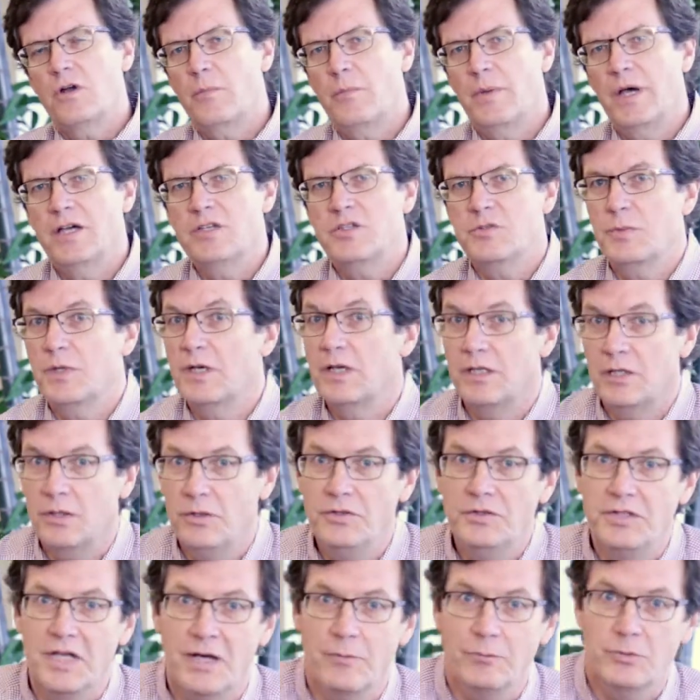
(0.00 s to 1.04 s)
about spending a little
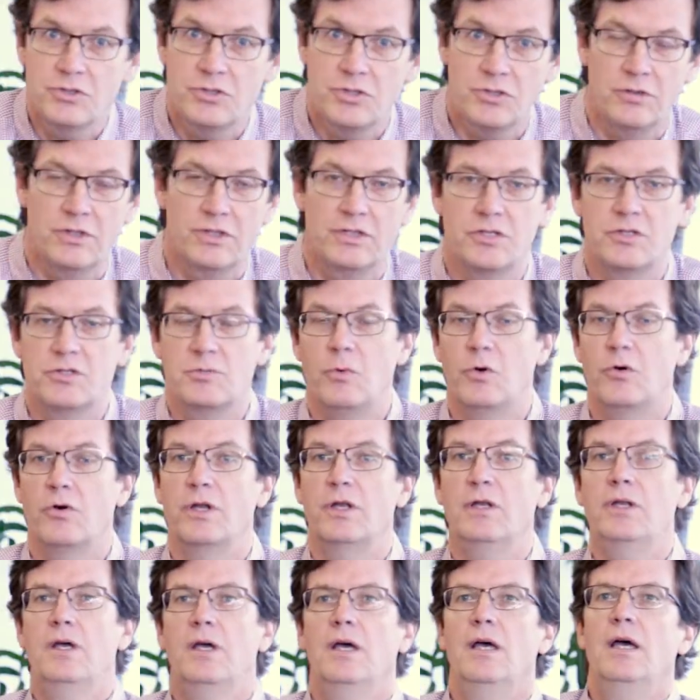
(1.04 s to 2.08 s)
time with Julie this
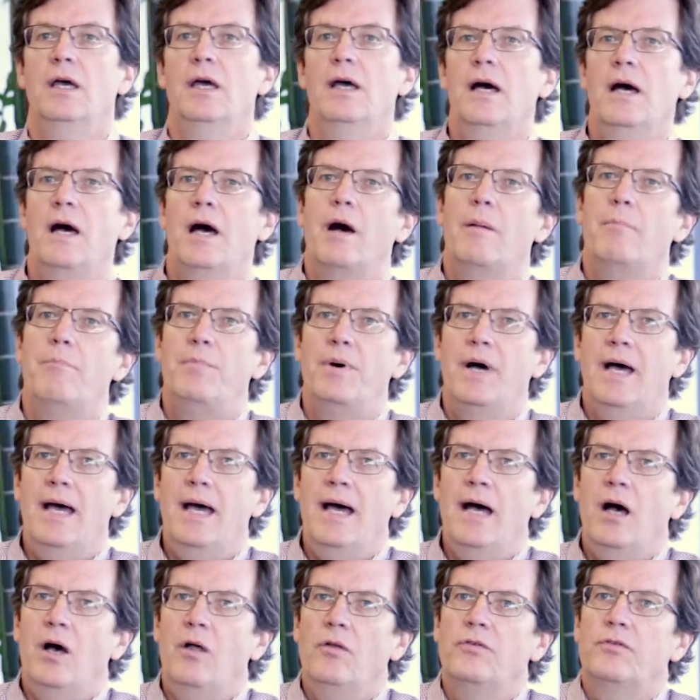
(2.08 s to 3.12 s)
morning
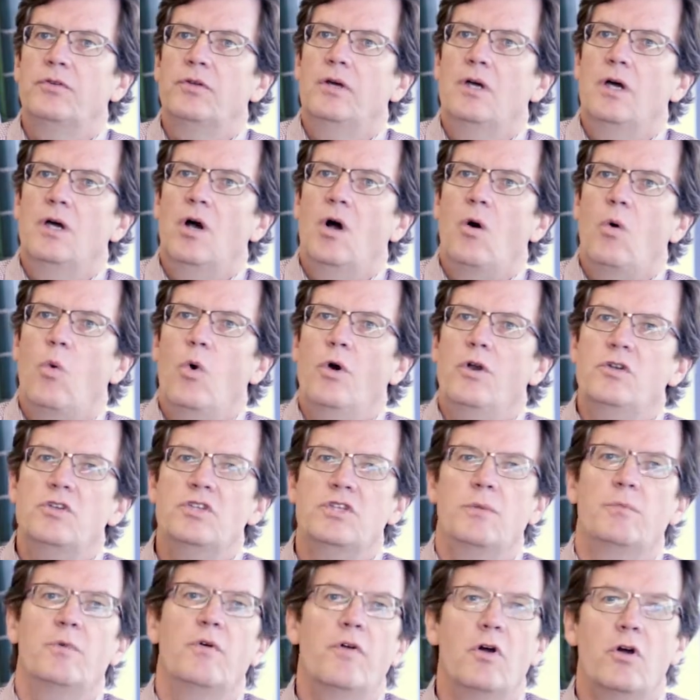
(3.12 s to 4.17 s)
about what are
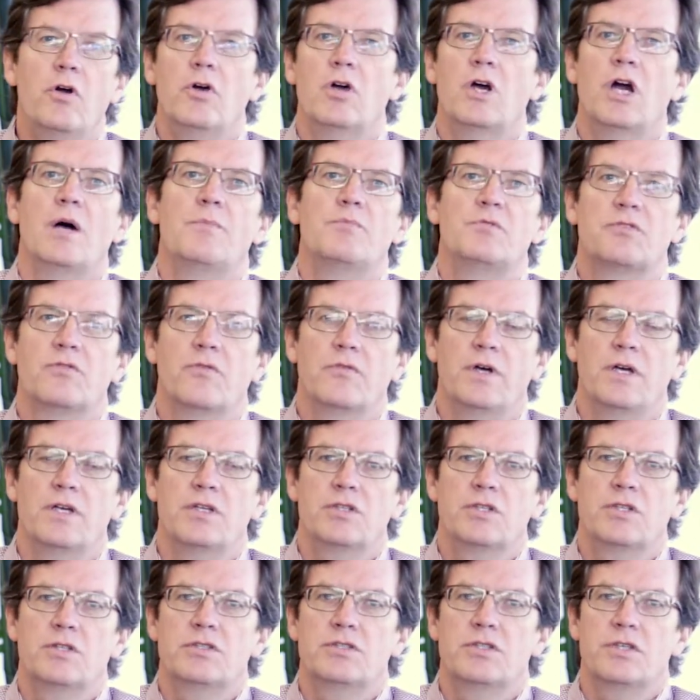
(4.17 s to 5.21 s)
some of her
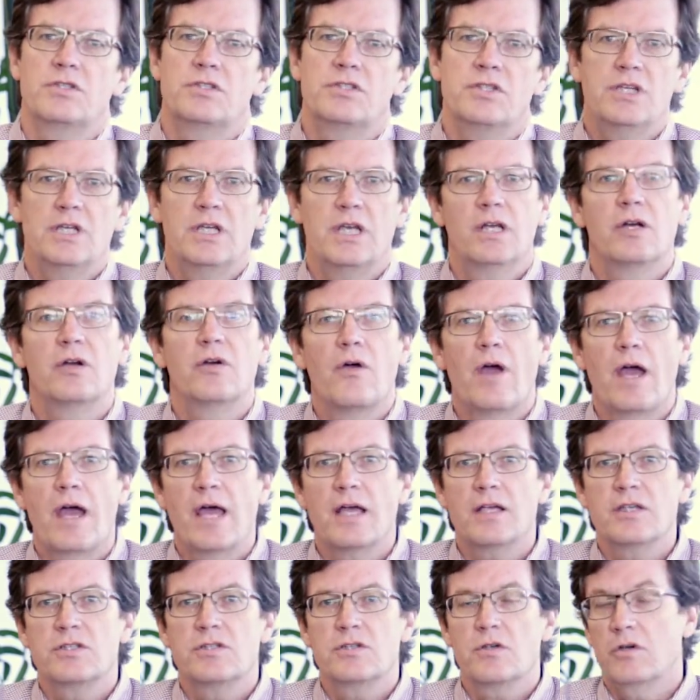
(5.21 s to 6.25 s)
observations as she
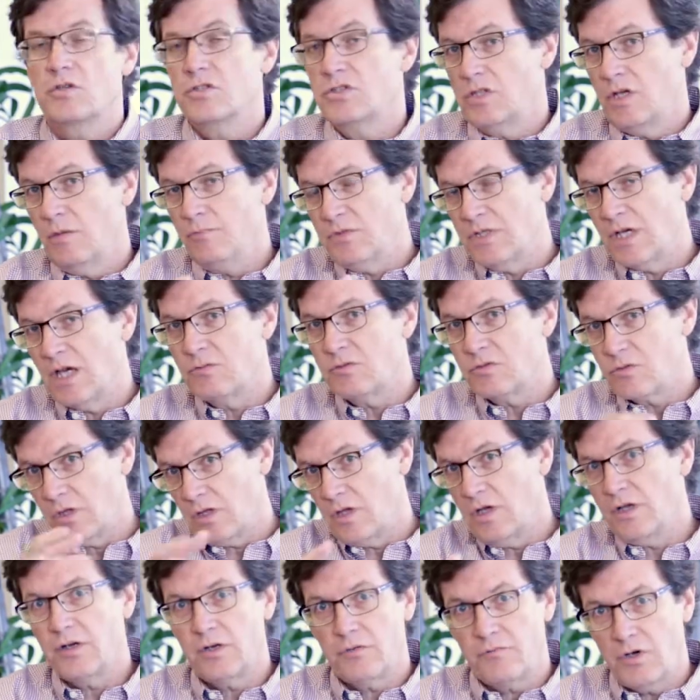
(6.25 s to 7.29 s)
interacts sometimes with a
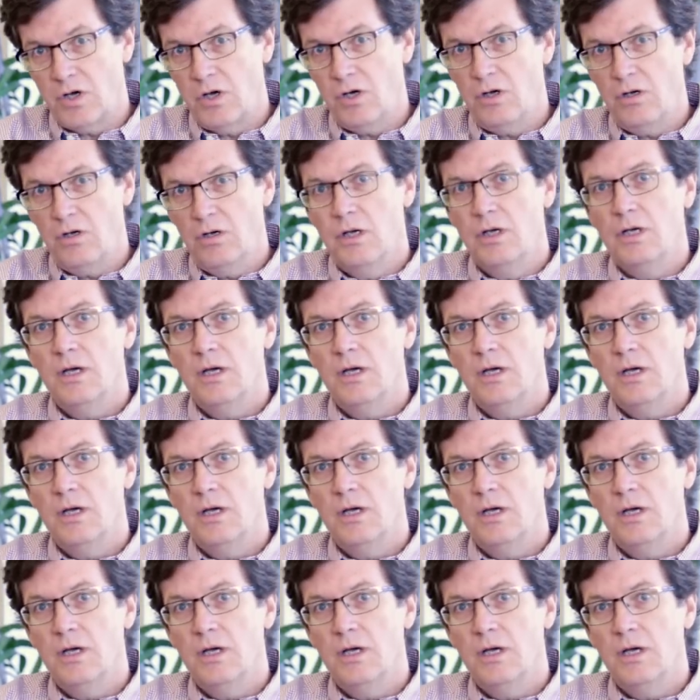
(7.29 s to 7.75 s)
lot of y'all,